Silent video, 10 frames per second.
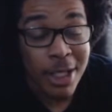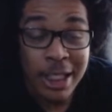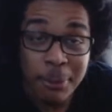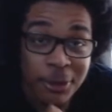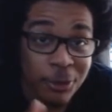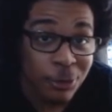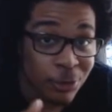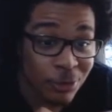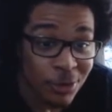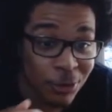hey, let me know
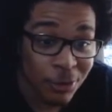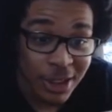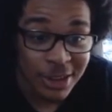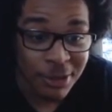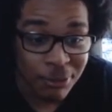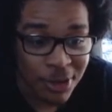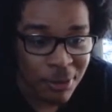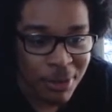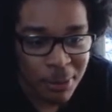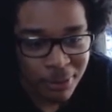who you know who y'all think
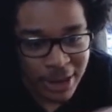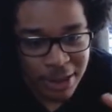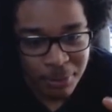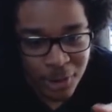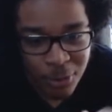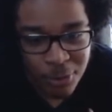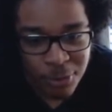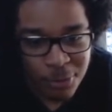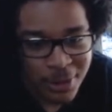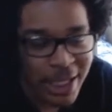won. Man, let me know comment
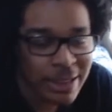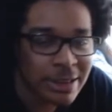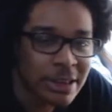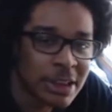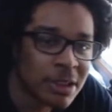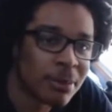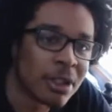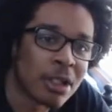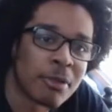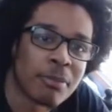below. Like and sub and
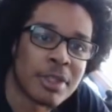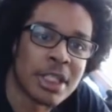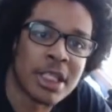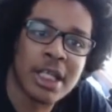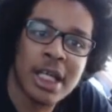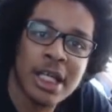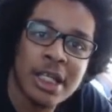all. yeah.